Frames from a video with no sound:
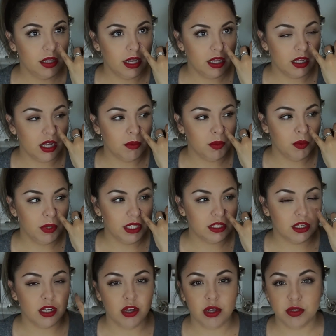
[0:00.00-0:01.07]
like a couple
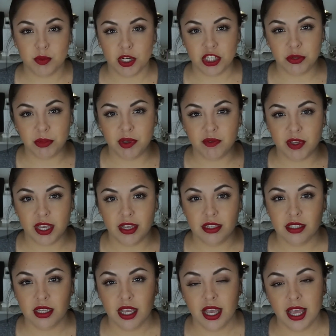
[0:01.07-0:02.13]
weeks ago. I was washing my
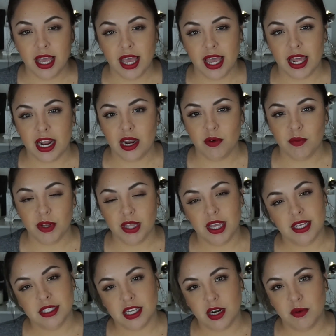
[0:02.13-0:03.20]
face and I
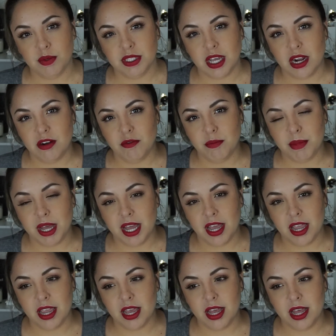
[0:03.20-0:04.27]
realized that I was out of
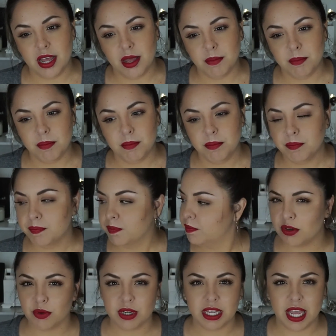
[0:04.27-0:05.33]
my
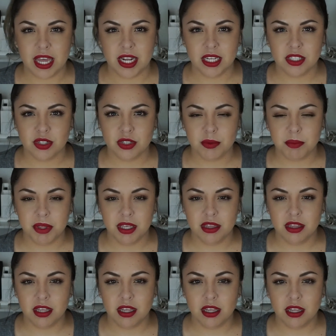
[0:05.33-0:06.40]
Organics or
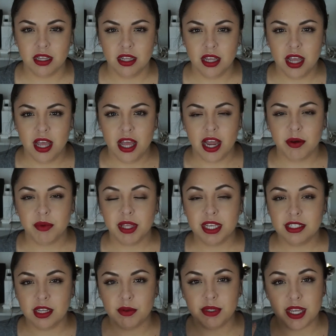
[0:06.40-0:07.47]
something. I
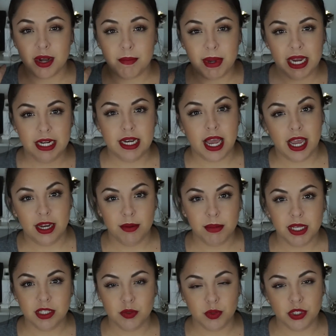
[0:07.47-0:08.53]
realized I was out of my
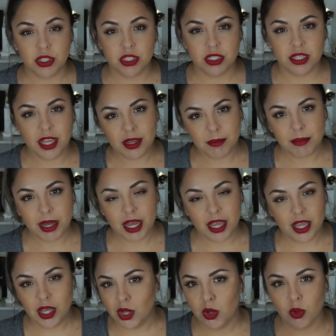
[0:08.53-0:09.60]
Nitamins, which is like
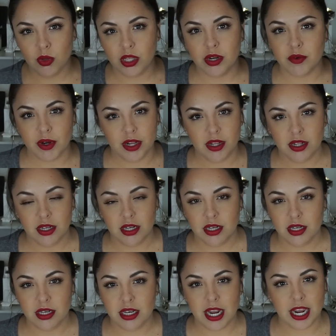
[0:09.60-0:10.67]
my holy grail
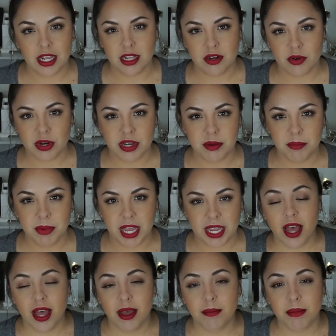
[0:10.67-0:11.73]
night cream.
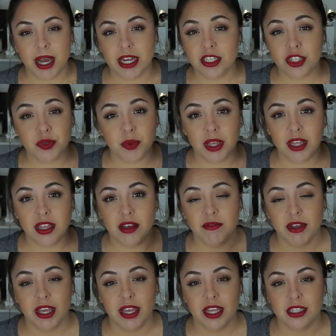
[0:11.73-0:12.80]
I just really
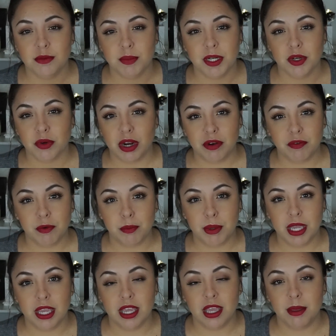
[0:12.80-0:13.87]
love it. It's been great for
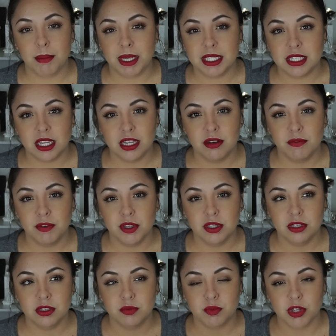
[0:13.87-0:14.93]
me. My skin
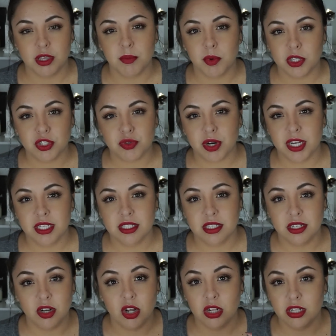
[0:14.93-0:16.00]
feels really moisturized
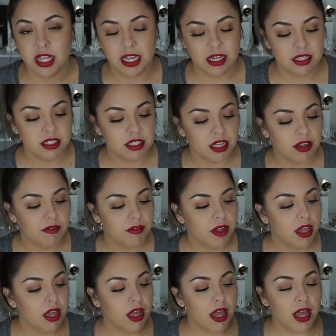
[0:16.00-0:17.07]
and all that good stuff.
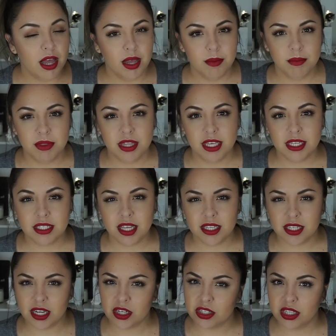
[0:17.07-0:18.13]
This
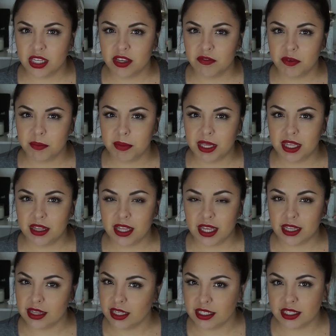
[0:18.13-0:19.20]
has actually given me
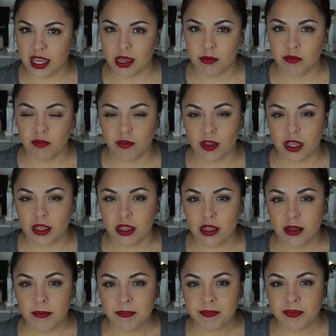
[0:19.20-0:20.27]
like the same
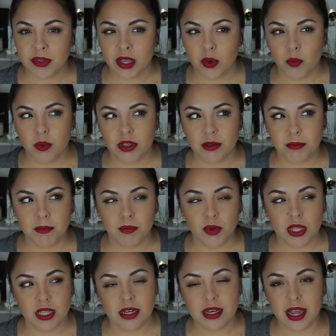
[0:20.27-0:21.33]
feel. With the
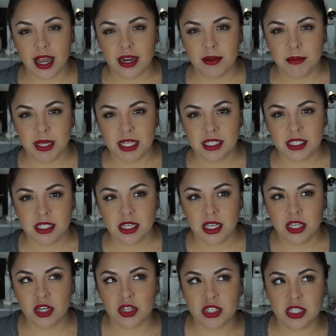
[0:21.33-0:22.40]
Nitamins,
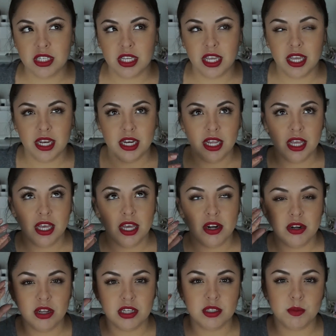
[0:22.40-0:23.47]
your skin,
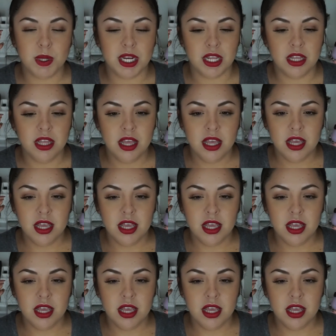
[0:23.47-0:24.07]
how do I explain it?